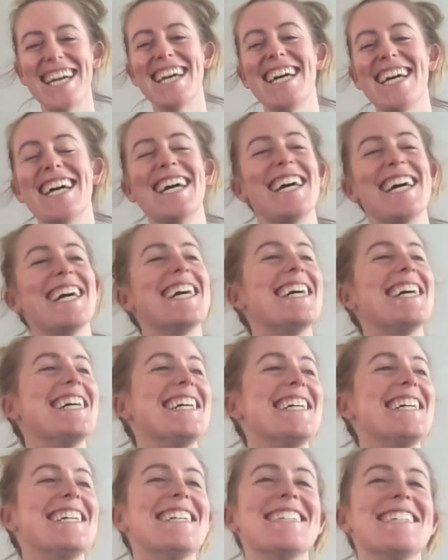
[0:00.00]

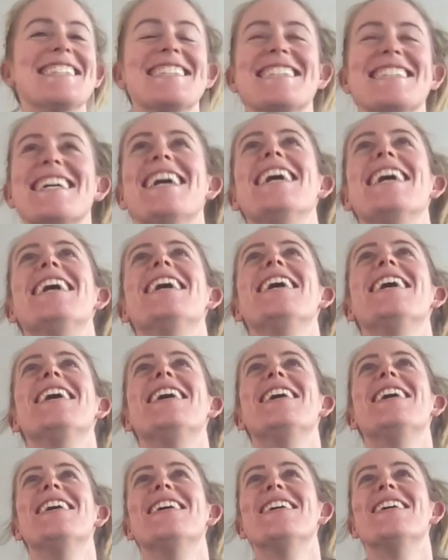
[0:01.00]
oh,
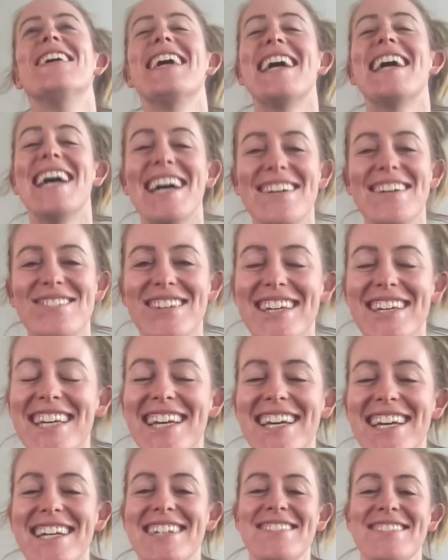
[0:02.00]
so happy.
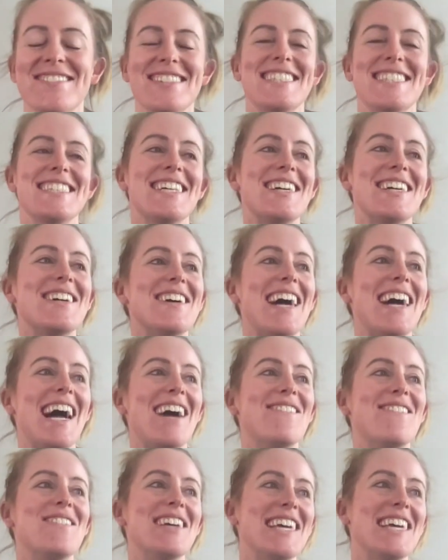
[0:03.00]
I'm so
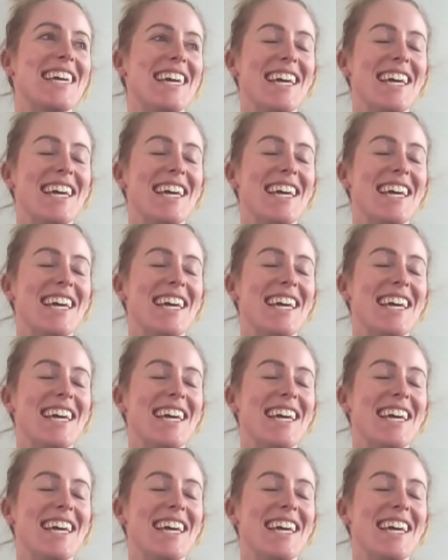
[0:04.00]
happy.